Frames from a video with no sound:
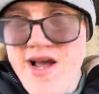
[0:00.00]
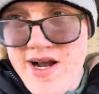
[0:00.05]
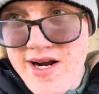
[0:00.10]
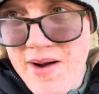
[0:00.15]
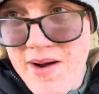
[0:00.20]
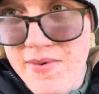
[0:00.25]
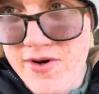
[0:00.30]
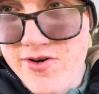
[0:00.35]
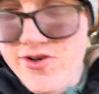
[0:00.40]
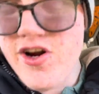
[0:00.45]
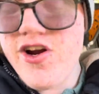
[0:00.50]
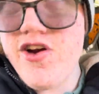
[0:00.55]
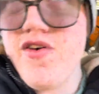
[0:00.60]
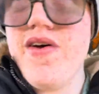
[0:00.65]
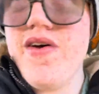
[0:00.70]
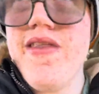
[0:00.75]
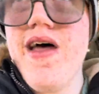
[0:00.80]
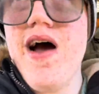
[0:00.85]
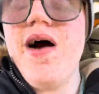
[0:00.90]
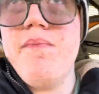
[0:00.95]
Let me show you
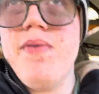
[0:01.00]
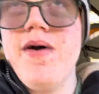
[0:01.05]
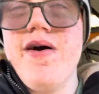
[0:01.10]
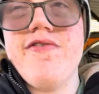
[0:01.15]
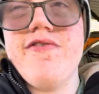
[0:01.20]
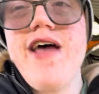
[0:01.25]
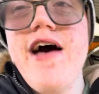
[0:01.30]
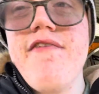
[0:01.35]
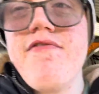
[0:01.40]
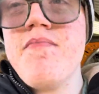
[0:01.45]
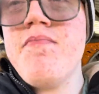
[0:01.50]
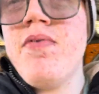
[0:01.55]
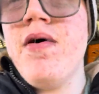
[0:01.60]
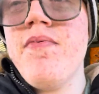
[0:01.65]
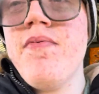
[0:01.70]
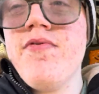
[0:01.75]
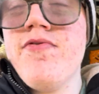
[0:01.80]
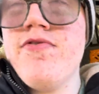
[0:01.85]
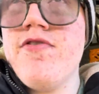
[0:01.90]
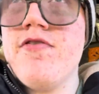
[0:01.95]
it now, but it's having
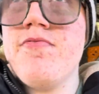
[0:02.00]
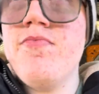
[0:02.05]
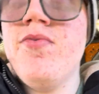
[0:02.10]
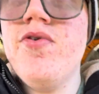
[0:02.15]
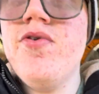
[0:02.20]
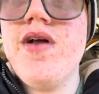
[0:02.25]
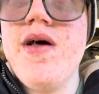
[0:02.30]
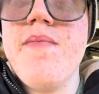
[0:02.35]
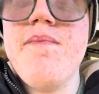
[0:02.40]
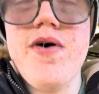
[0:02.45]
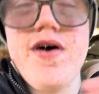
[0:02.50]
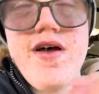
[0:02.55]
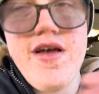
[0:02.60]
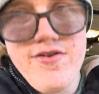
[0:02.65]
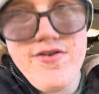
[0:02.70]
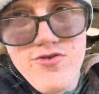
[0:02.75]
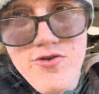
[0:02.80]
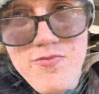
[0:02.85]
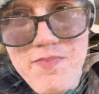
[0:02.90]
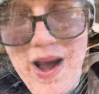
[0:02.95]
problems this morning, but
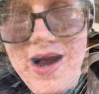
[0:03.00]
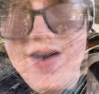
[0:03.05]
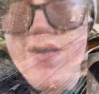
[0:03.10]
it's all back